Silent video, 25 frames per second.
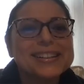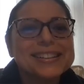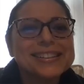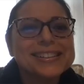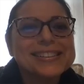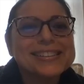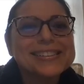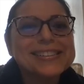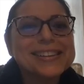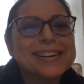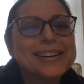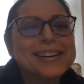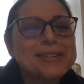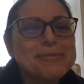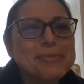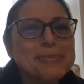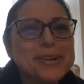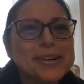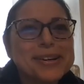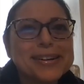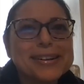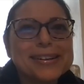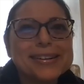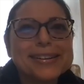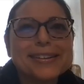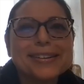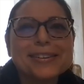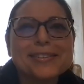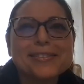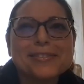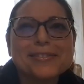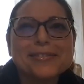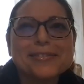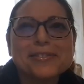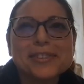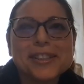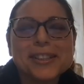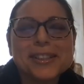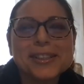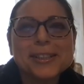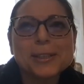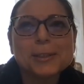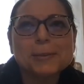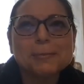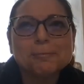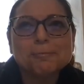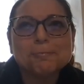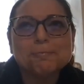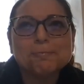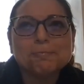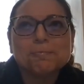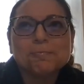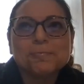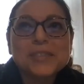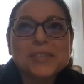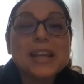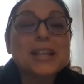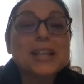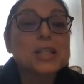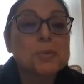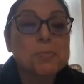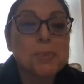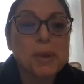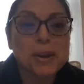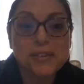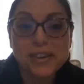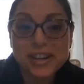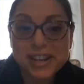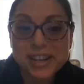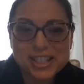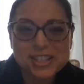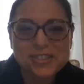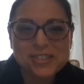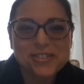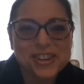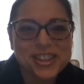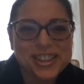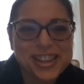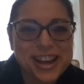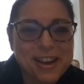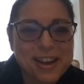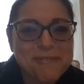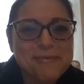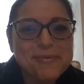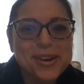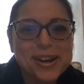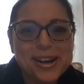type of experience for them,